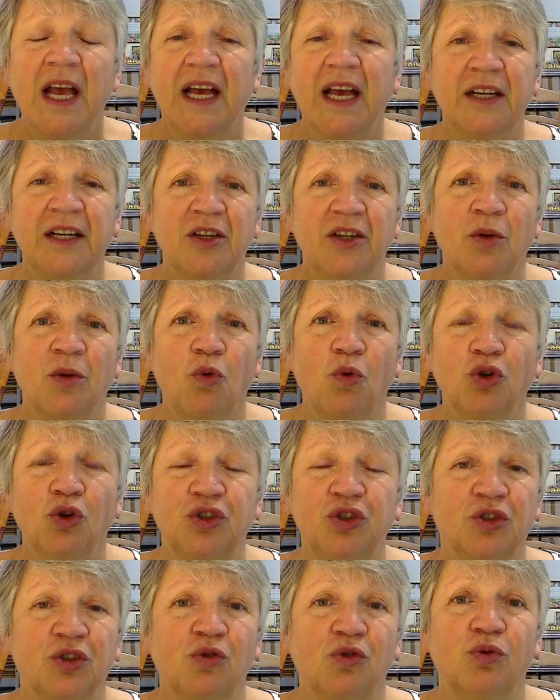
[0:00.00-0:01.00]
into the
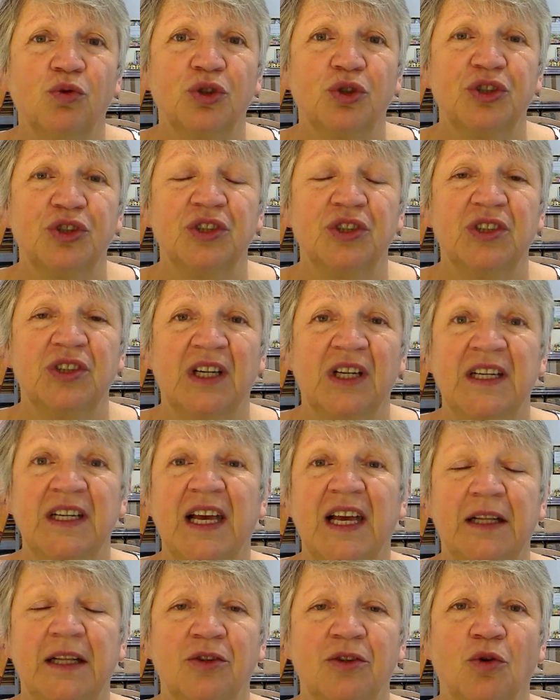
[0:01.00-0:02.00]
water courses and
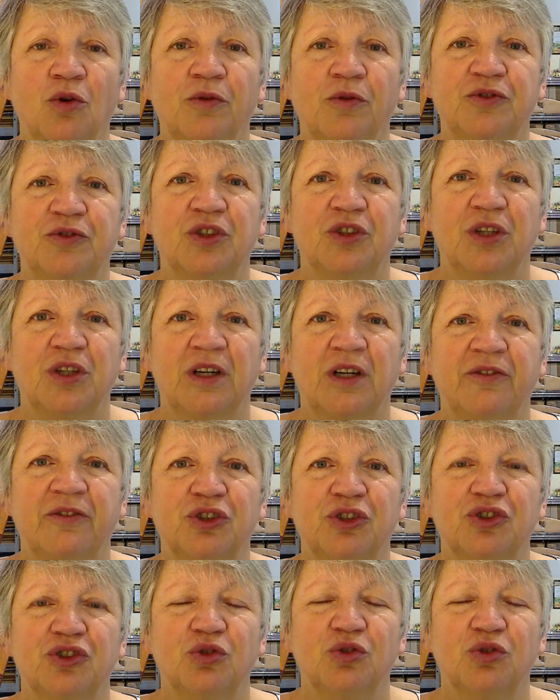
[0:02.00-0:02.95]
heading off to the rivers.